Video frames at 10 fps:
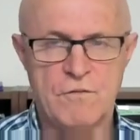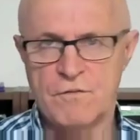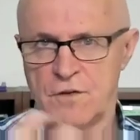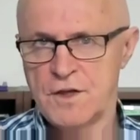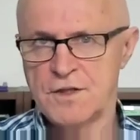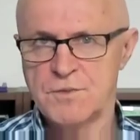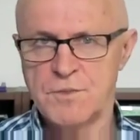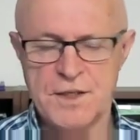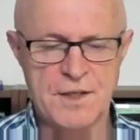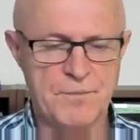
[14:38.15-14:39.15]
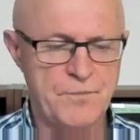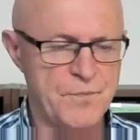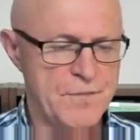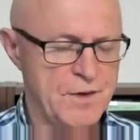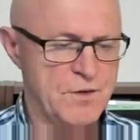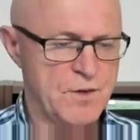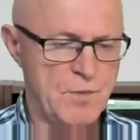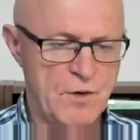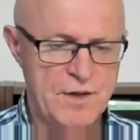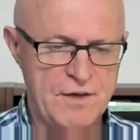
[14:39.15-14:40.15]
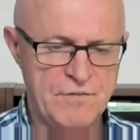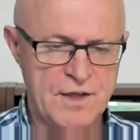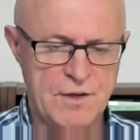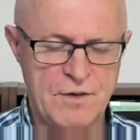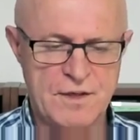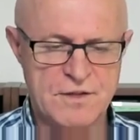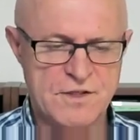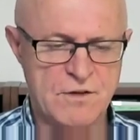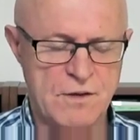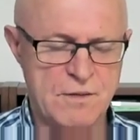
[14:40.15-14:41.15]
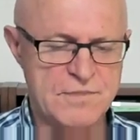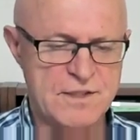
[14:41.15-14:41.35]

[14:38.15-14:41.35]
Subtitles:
via this medium tomorrow evening around this time.